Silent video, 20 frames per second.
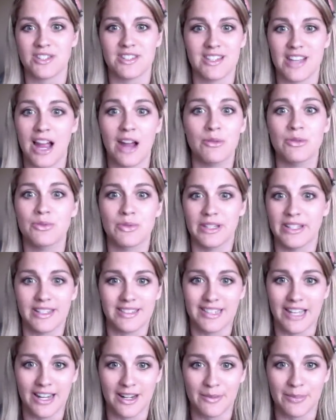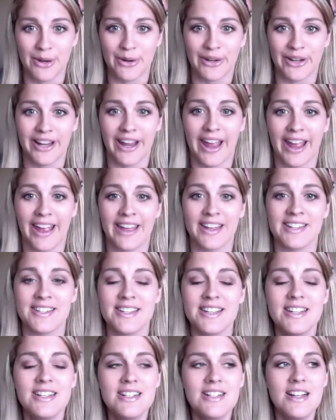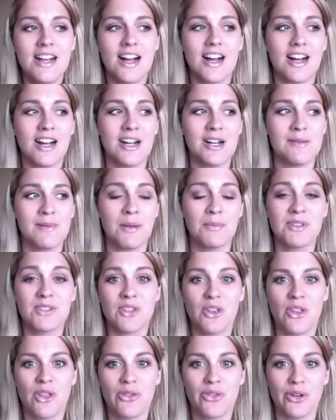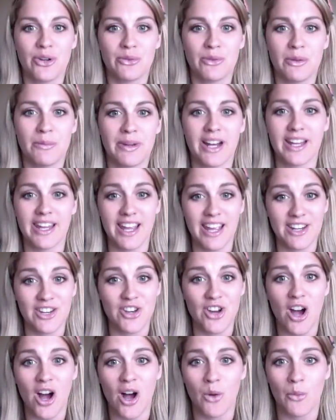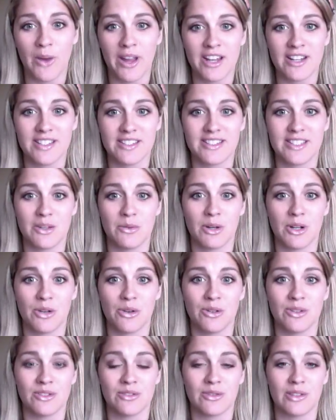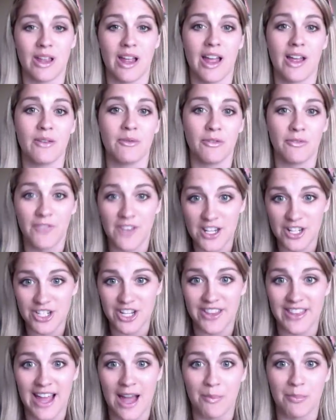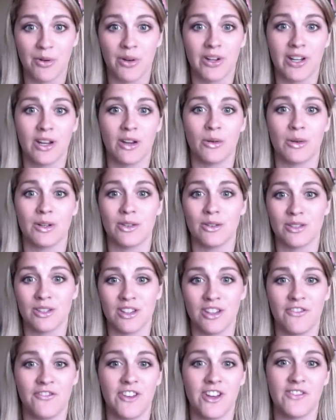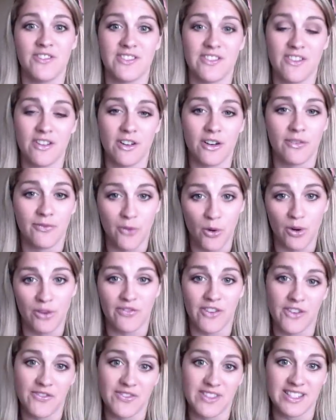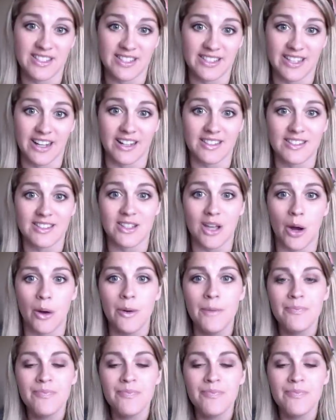I was really excited about it, and I'm just on the 3rd one, but I cannot wait to see what goes, finishing that book and what goes on the 4th, 5th, and 6th. So